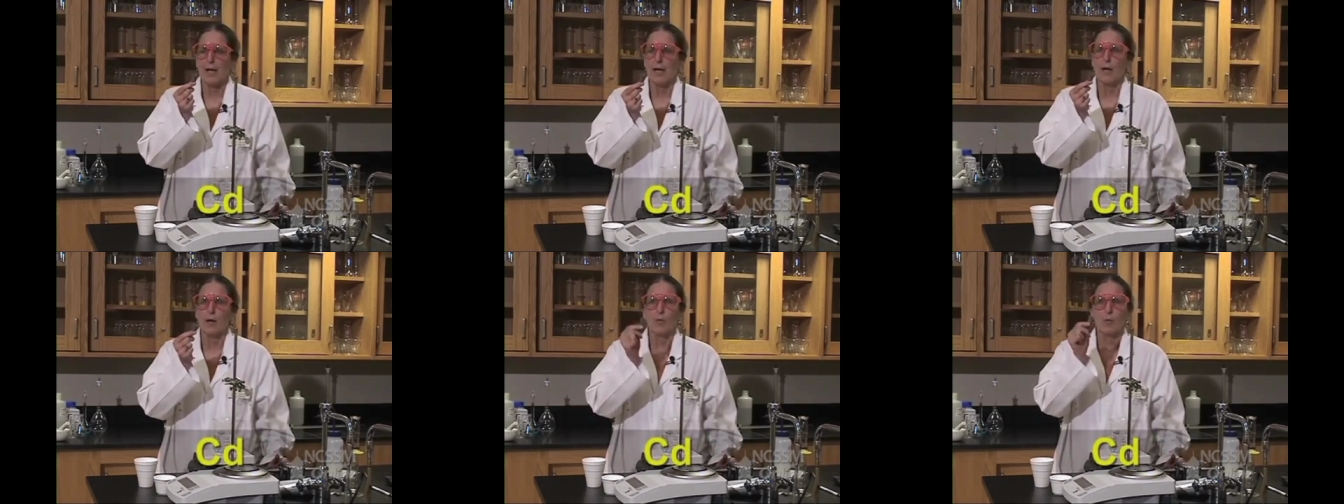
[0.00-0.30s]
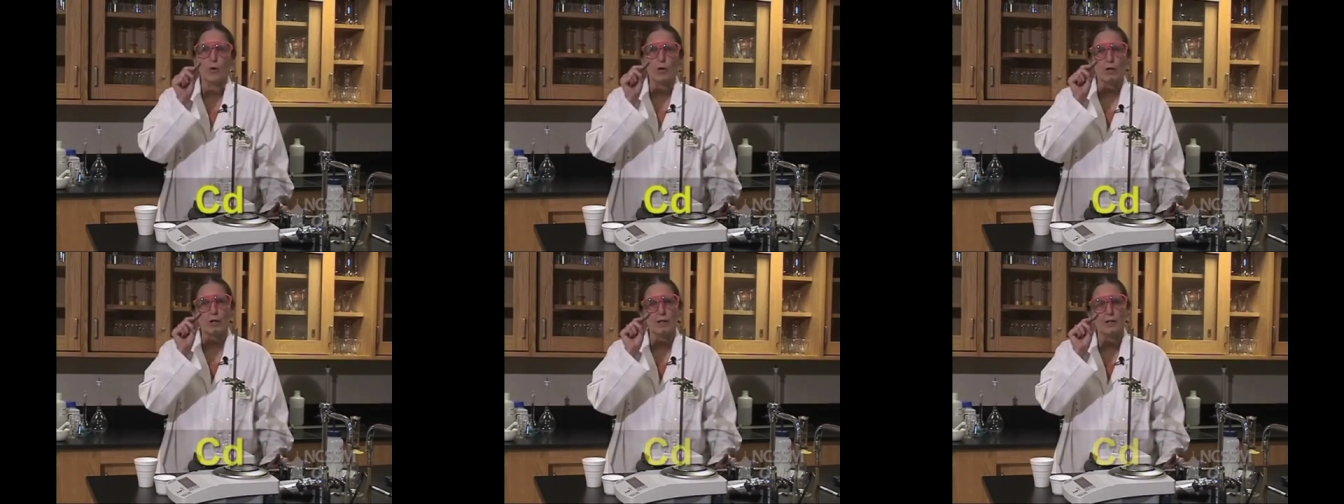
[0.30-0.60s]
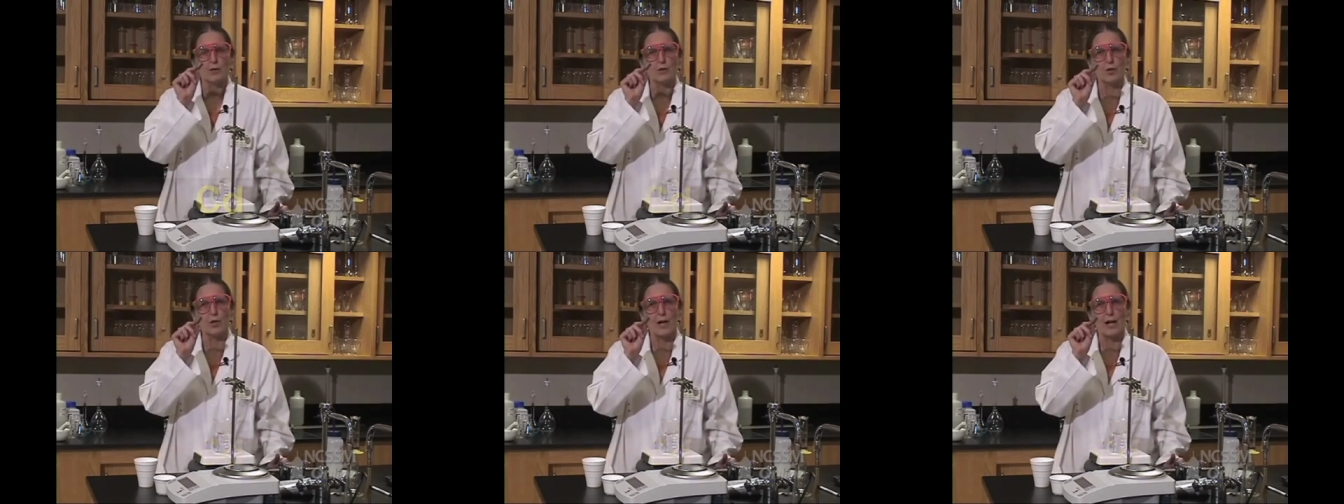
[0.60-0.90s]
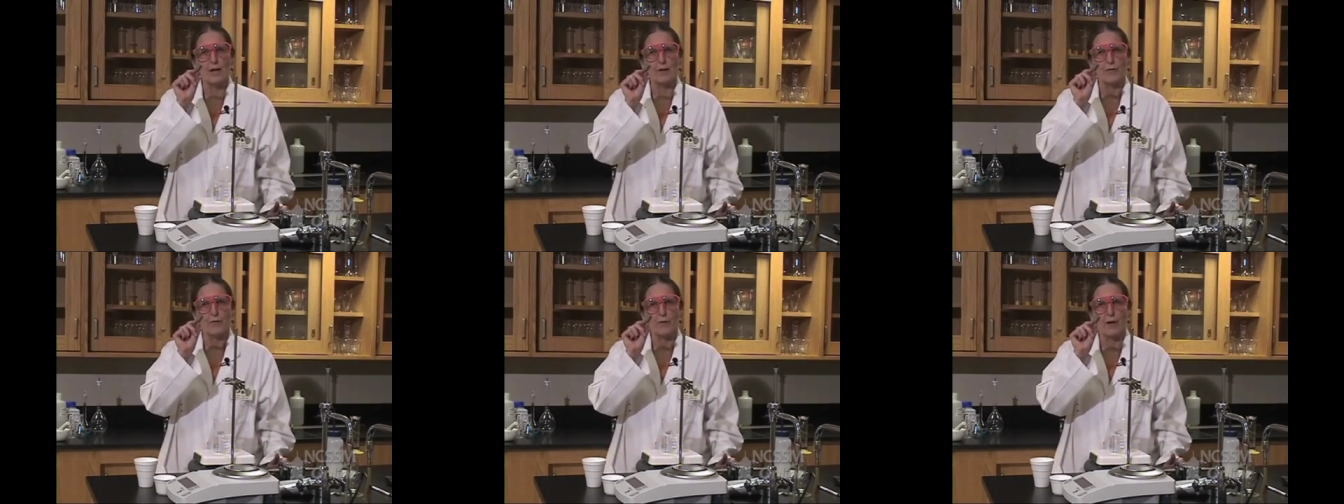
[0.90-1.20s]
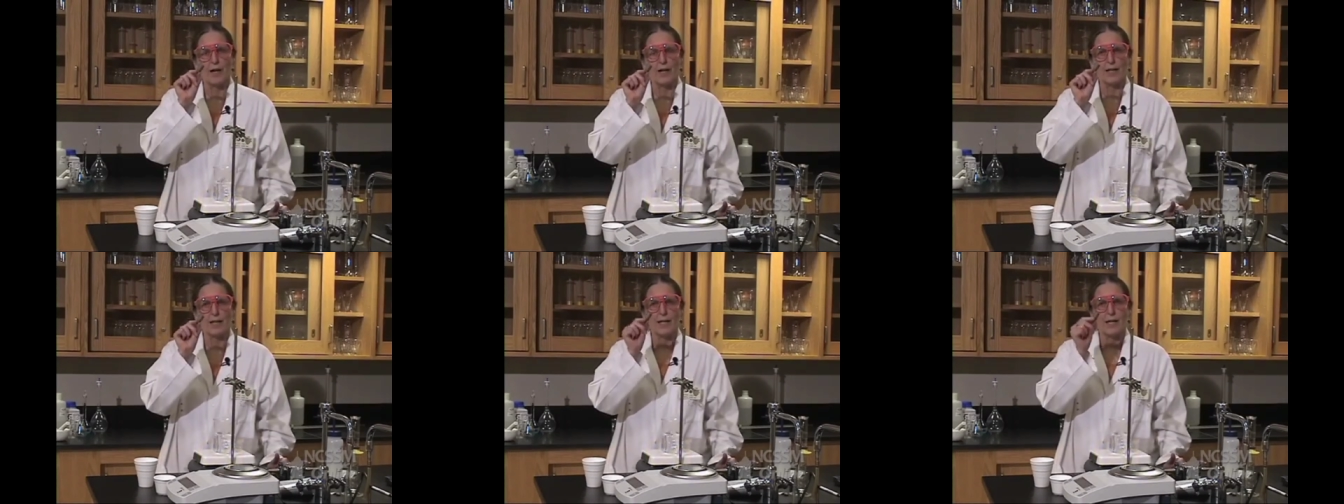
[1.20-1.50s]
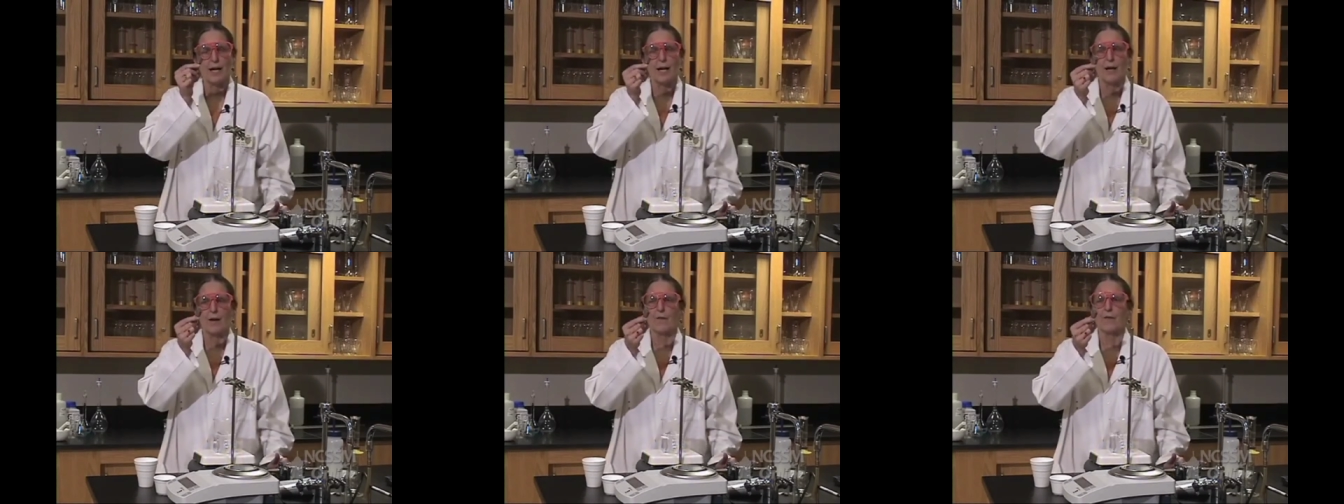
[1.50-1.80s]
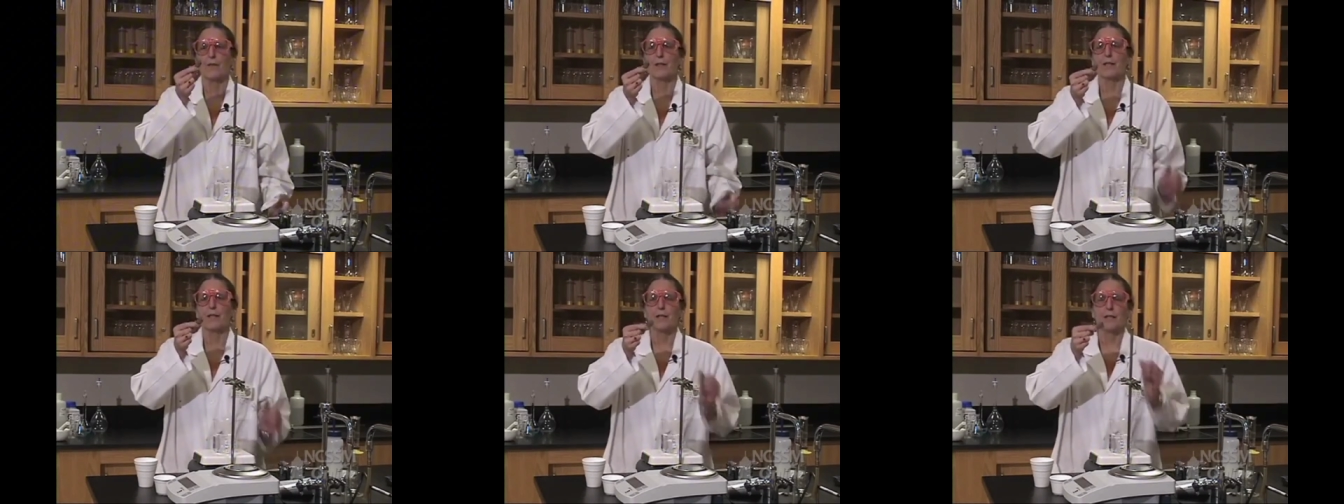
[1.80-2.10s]
and we're going to try to find out
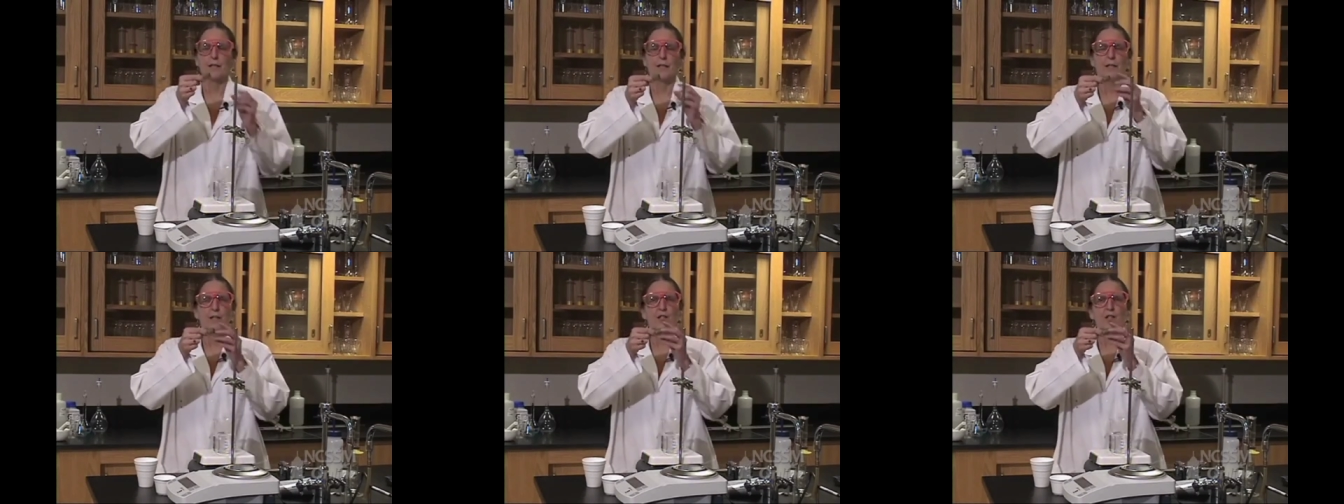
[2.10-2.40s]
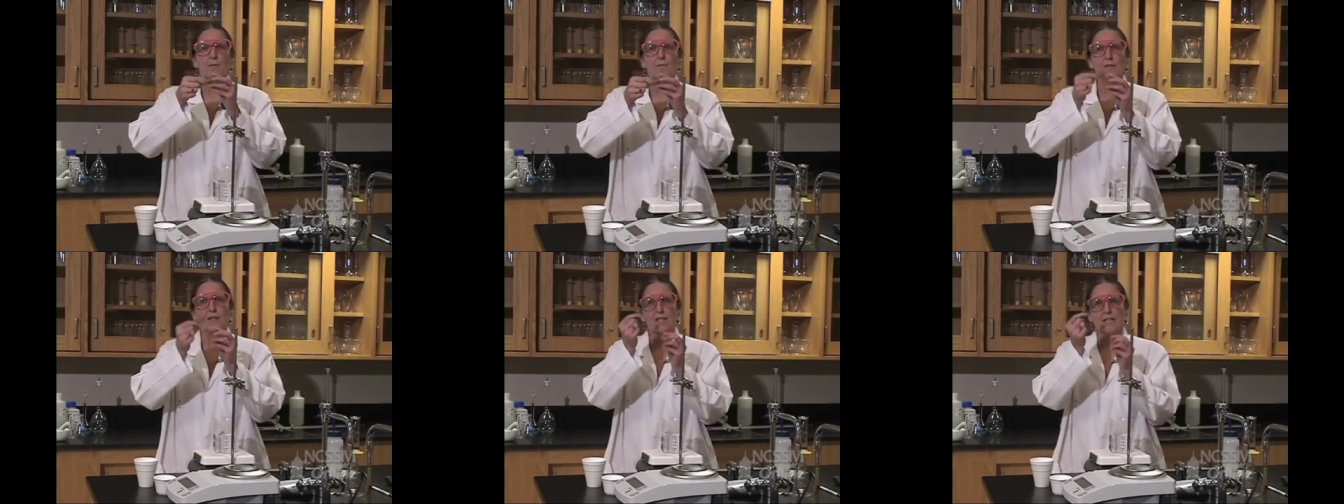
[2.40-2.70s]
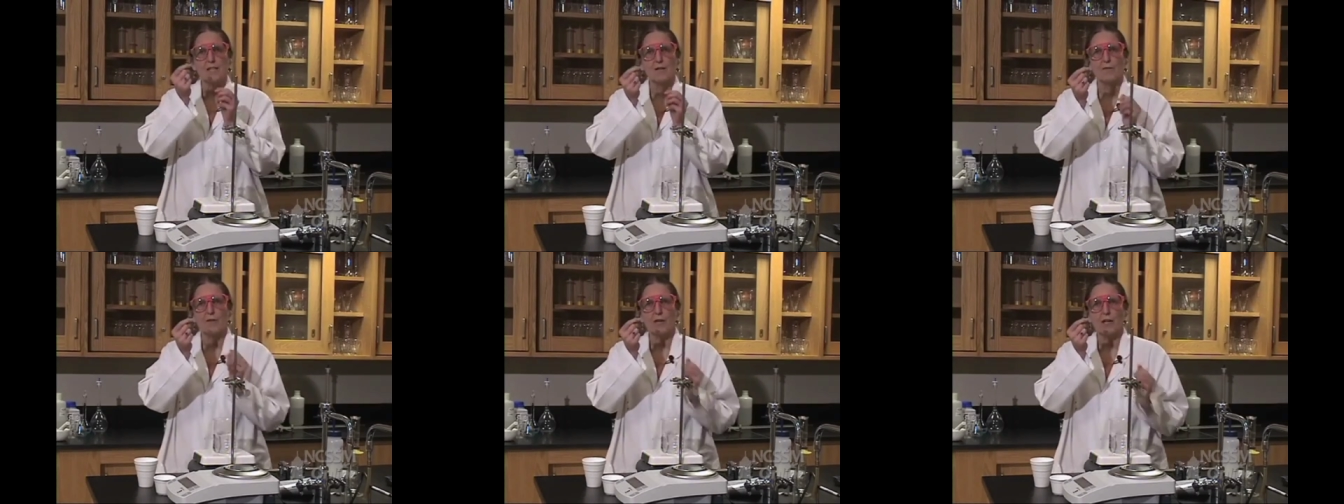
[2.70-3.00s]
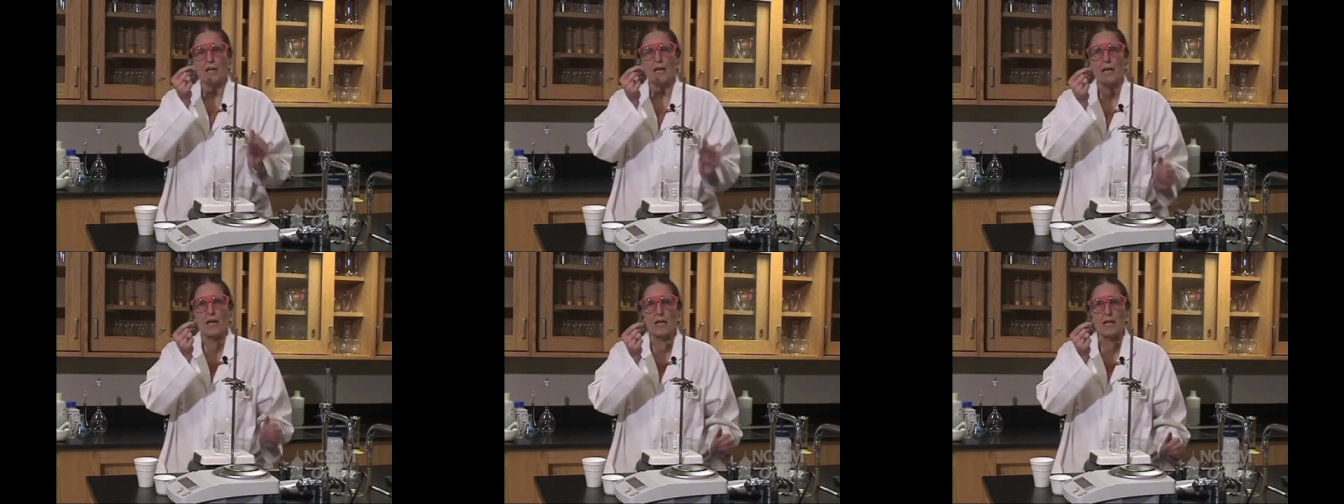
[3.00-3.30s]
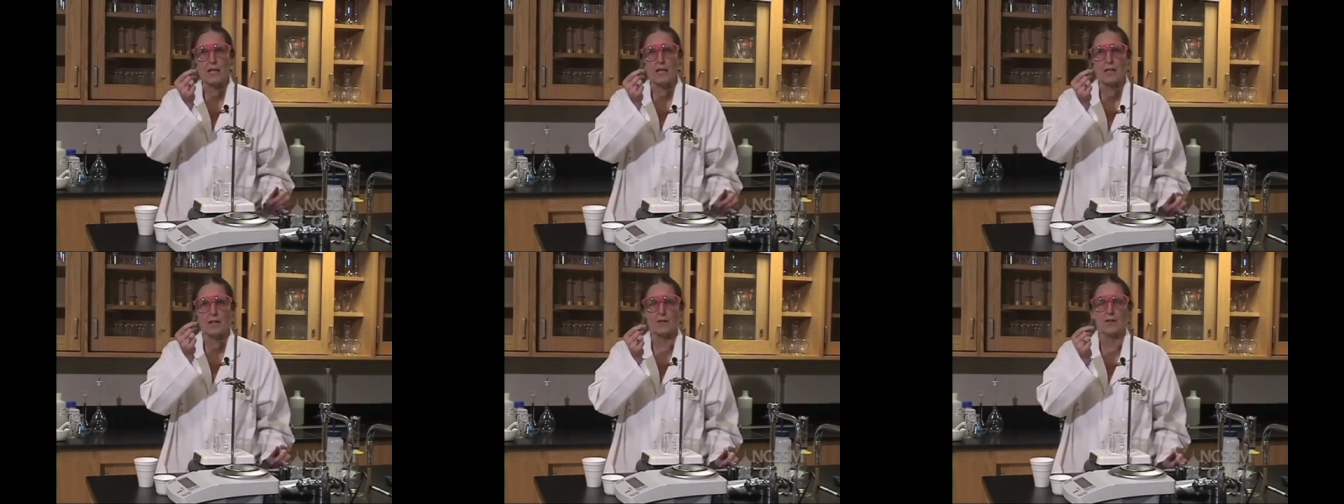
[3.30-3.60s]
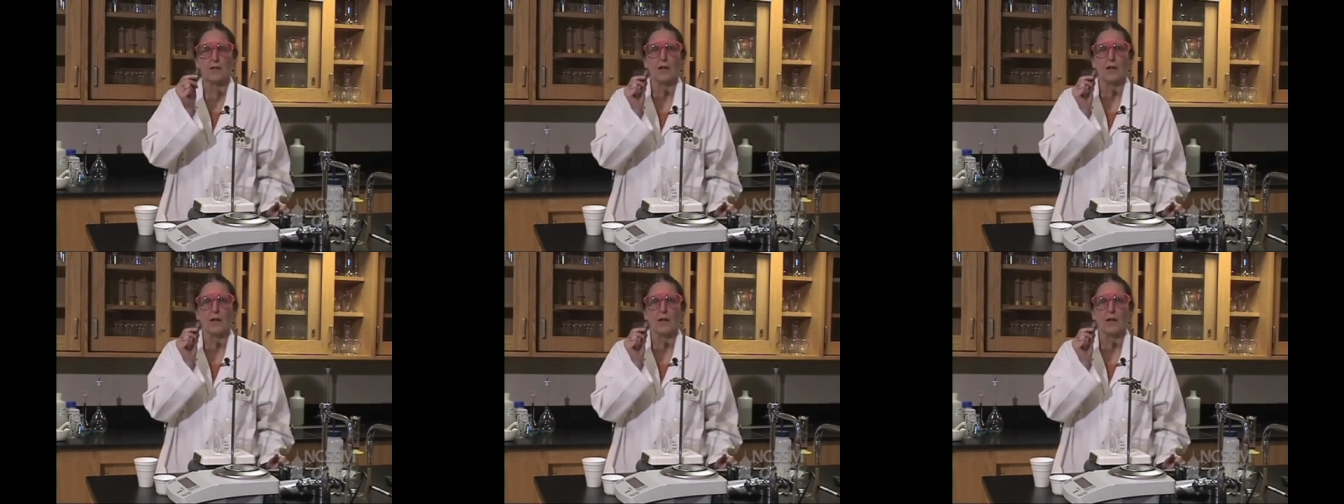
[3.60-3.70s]
the specific heat